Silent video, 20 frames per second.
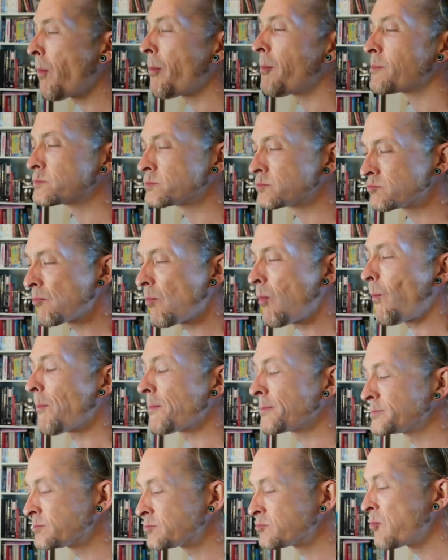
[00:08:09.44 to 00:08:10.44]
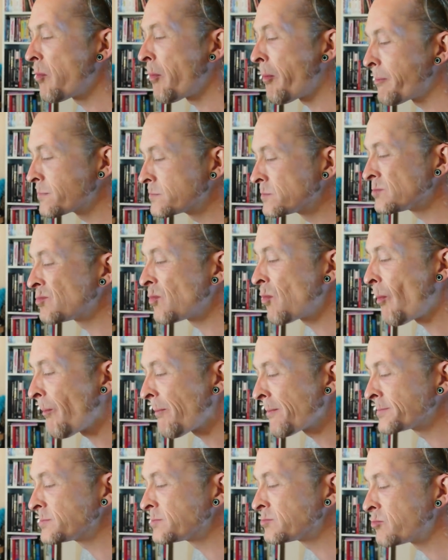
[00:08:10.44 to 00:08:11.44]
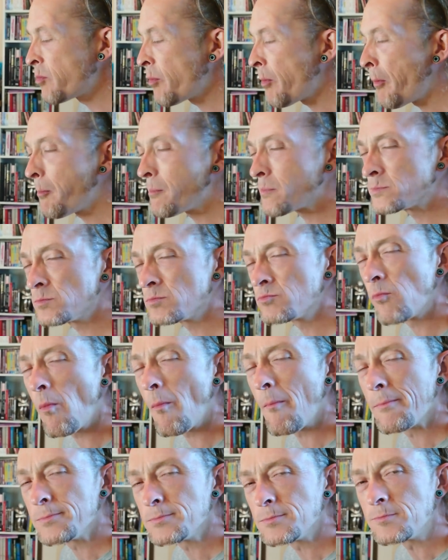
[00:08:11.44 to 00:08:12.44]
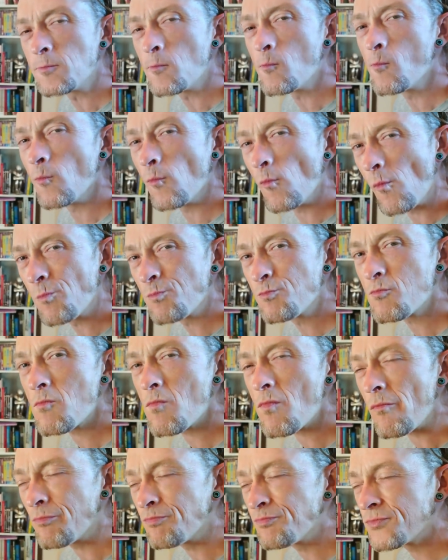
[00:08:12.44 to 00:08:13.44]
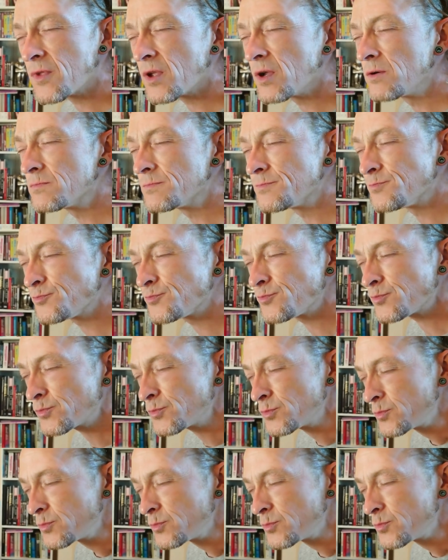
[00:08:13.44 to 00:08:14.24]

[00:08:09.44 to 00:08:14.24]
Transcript: Hopefully it's retained a little bit of that, pe that rocket peppery taste.